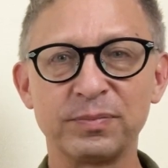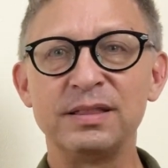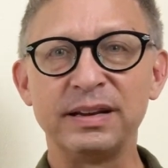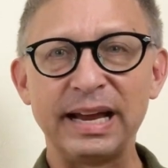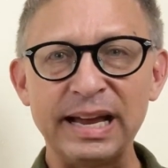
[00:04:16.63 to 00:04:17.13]

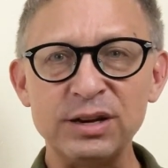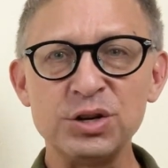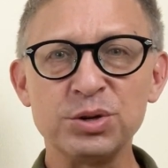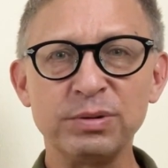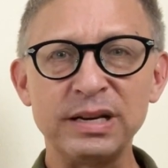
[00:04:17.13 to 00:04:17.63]
The
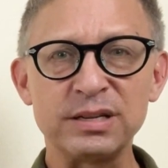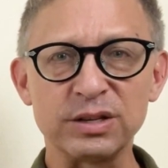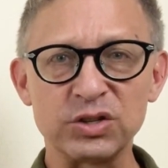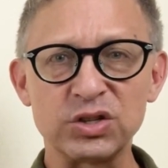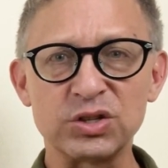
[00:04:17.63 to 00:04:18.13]
injury to
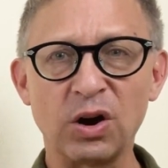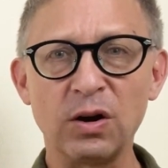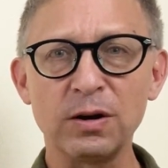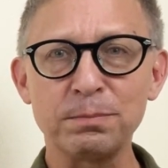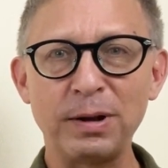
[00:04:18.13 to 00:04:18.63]
the
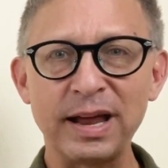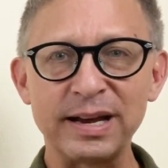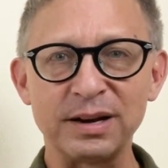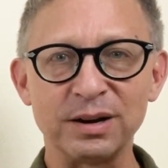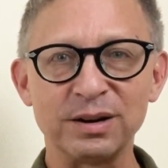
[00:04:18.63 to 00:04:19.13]
star
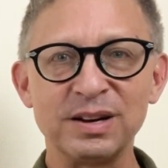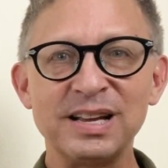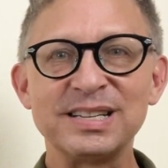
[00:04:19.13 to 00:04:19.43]
player